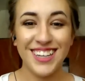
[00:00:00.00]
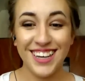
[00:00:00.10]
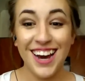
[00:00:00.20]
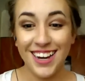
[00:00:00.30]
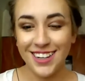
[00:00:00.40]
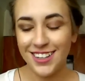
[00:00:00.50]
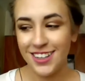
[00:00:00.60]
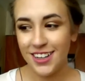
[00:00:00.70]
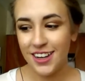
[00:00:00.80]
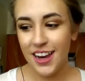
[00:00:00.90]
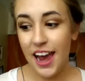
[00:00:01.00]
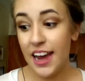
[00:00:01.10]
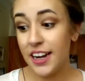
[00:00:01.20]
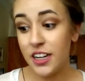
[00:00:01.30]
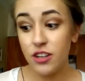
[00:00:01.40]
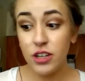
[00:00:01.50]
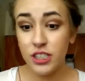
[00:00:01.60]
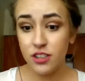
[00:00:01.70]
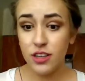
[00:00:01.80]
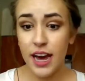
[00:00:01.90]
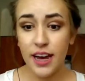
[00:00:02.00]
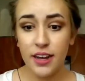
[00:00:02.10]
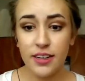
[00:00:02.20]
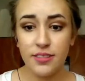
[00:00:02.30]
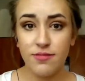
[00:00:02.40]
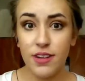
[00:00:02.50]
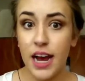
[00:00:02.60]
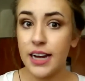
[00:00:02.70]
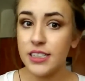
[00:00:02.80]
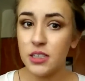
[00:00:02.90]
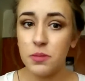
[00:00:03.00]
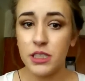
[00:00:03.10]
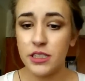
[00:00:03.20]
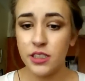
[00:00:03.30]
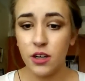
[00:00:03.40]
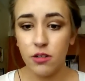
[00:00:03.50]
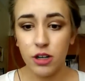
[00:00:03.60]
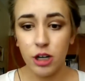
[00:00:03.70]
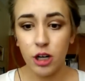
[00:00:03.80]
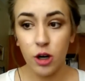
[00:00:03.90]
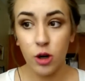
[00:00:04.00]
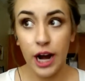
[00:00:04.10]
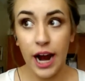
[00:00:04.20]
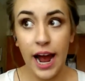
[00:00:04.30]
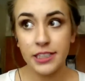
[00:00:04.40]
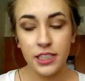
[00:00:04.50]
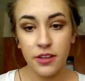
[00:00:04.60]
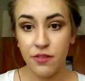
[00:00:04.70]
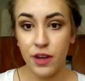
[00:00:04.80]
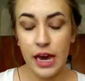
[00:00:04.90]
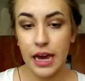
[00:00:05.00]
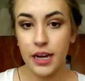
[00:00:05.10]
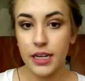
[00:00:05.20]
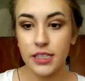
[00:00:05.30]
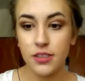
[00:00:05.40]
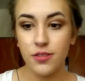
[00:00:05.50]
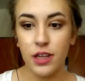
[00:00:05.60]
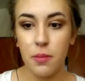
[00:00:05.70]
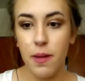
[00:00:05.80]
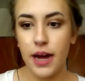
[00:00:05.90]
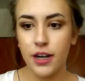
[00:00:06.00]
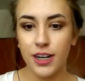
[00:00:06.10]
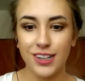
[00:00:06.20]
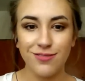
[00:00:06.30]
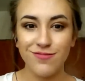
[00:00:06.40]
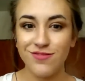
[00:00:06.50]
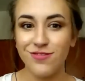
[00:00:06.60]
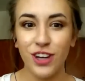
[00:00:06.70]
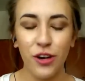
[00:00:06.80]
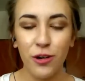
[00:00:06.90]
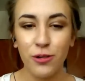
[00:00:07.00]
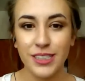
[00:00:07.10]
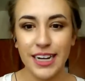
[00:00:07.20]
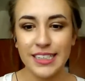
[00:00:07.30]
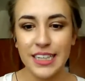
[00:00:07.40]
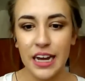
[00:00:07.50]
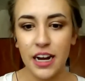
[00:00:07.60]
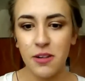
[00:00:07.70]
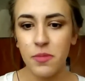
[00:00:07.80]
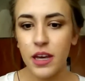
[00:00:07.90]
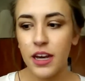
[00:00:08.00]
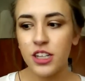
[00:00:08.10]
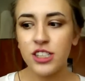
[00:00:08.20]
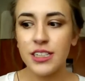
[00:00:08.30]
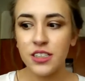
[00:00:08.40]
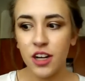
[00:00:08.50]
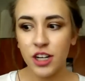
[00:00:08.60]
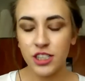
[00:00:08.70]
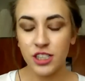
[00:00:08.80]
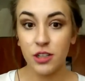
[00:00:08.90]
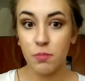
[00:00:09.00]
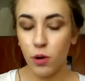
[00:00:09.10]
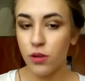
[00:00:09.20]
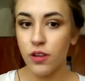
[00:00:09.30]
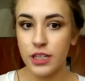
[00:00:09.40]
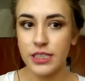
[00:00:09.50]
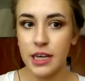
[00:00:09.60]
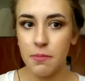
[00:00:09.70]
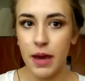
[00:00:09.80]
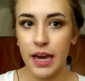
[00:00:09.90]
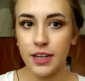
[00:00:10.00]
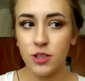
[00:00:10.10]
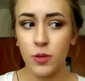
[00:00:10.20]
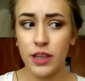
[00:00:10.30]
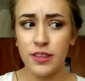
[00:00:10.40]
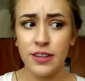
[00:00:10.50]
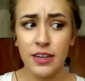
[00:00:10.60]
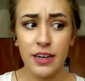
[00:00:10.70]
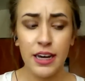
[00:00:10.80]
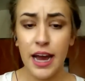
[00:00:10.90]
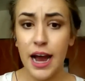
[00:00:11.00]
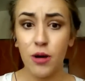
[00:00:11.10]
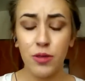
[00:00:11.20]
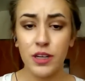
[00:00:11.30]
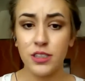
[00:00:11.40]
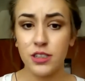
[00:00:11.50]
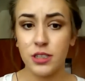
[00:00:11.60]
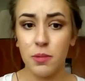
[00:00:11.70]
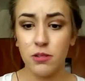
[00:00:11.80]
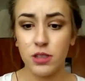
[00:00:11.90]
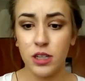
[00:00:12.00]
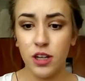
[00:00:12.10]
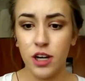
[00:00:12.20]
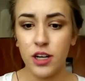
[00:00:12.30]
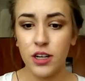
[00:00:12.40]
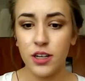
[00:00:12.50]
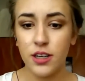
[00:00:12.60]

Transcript: Yeah. And you can do that as a business owner or as the VA. It doesn't really matter who sets that up, just as long as you're both on the same page with how things are supposed to look.